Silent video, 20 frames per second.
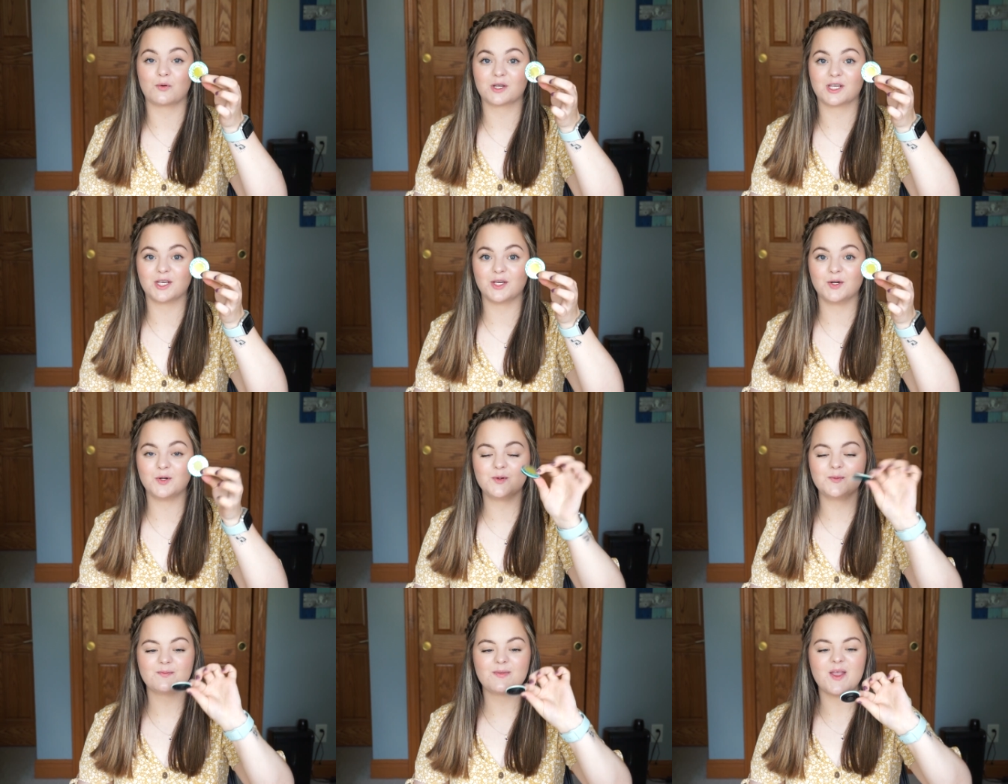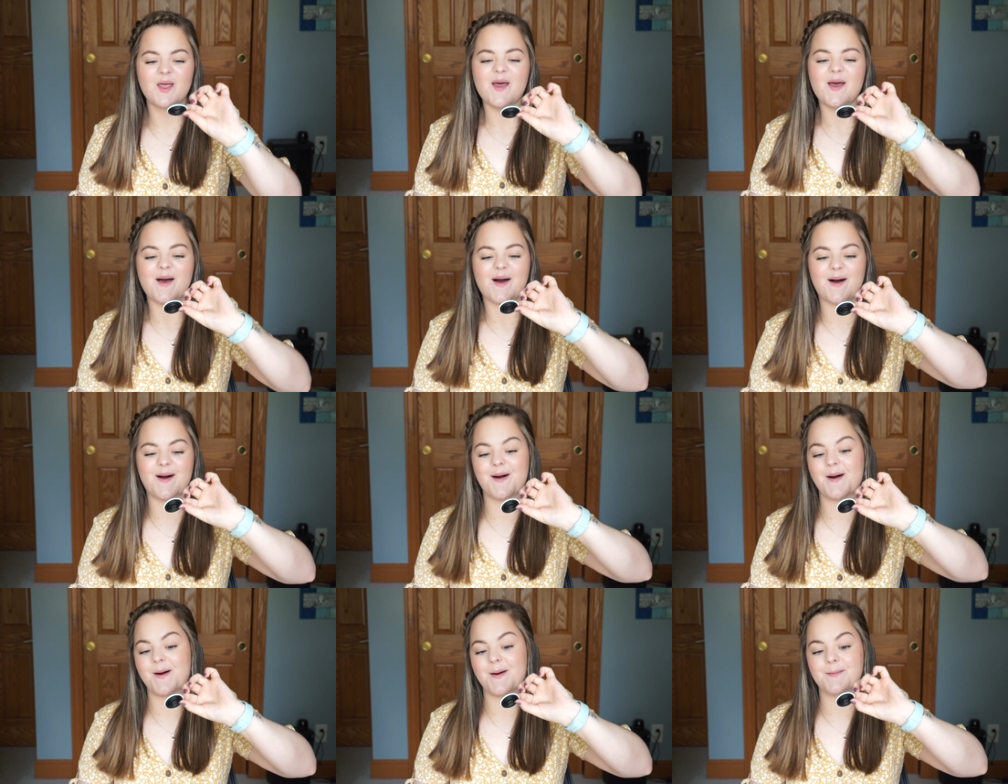cute.
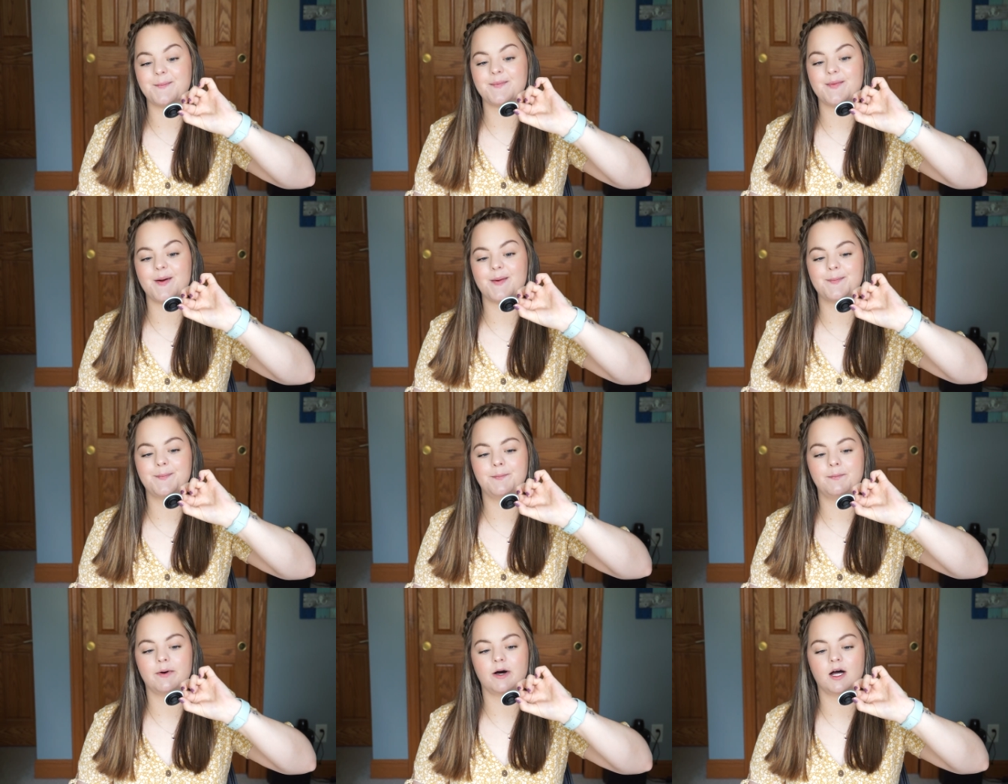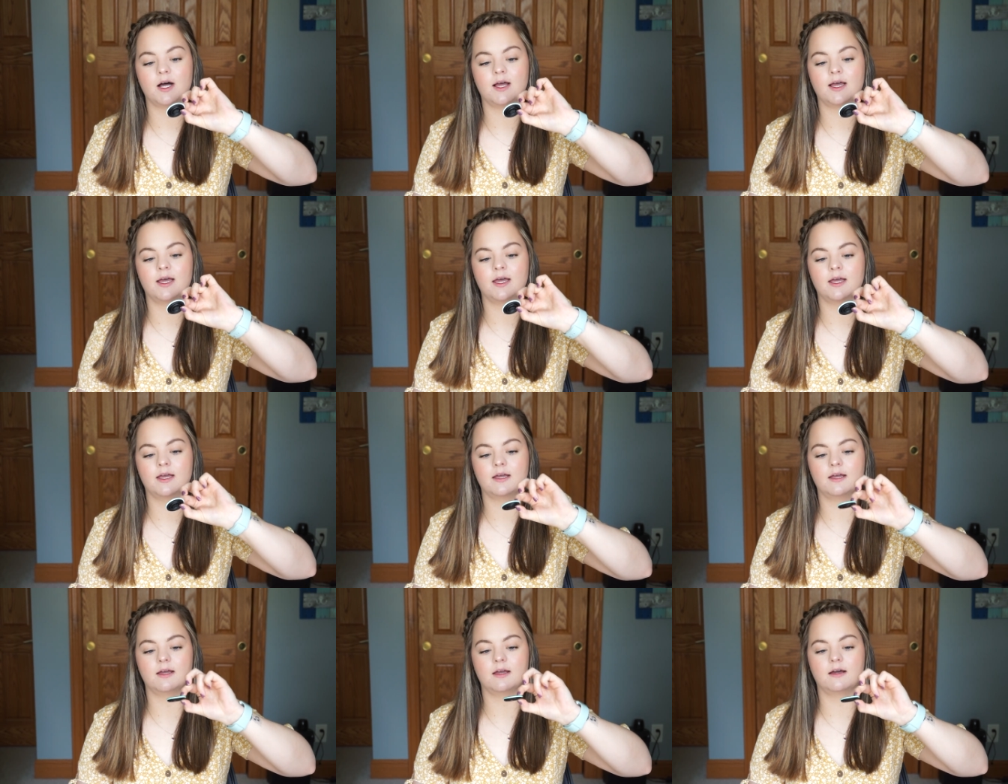
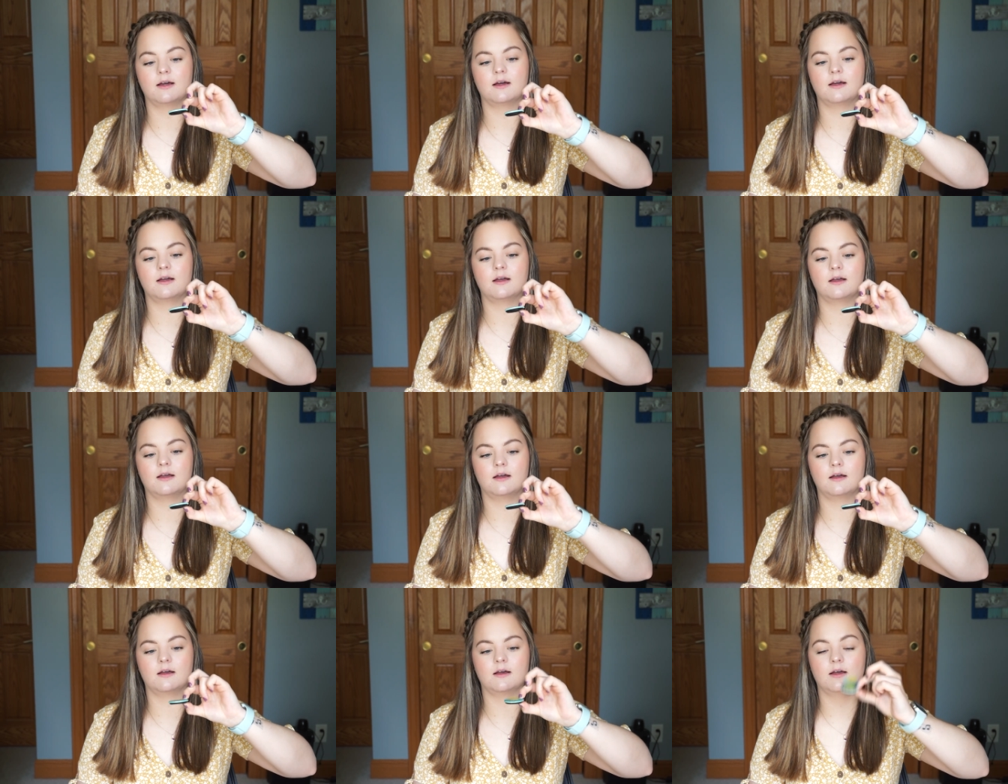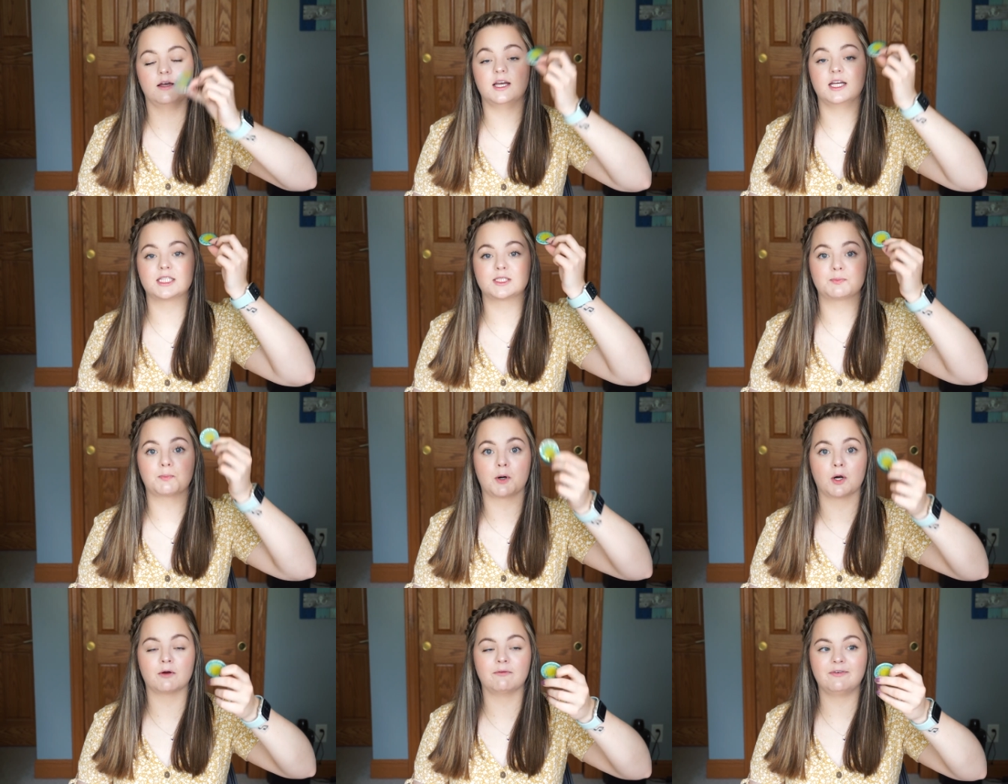But
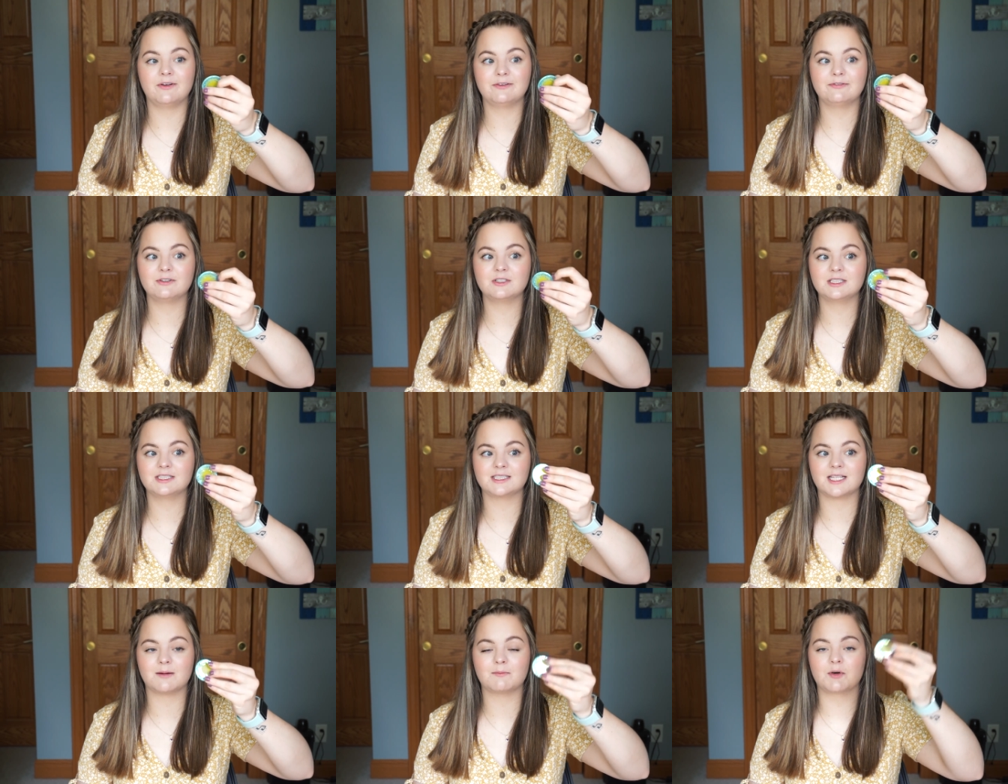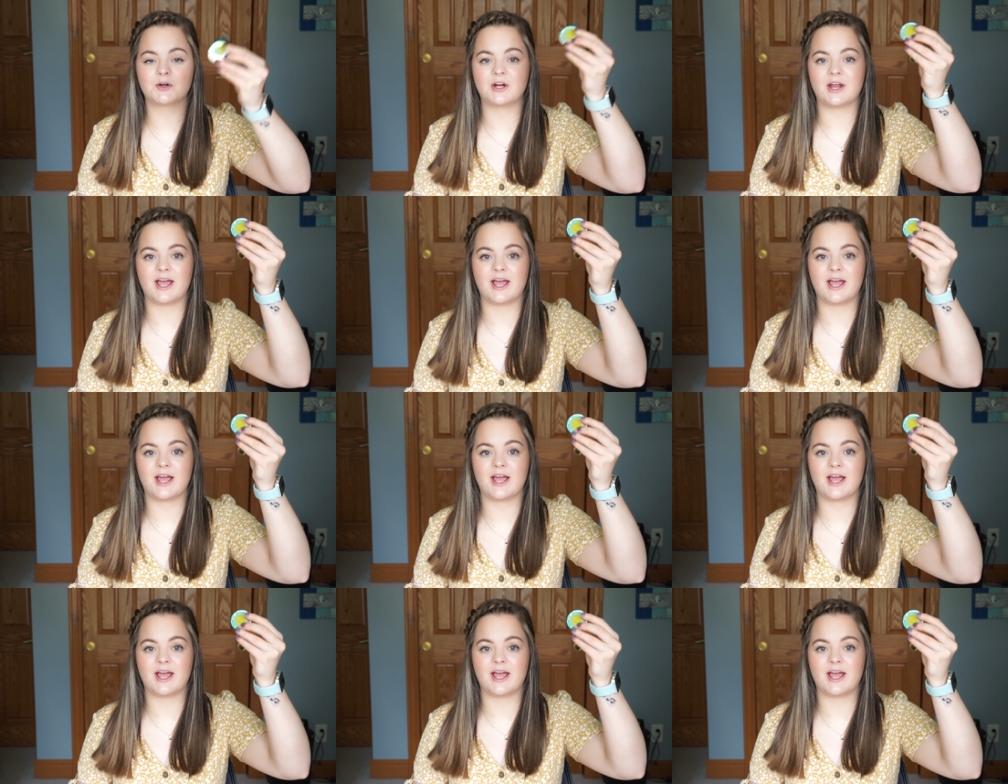it's perfect for the summer.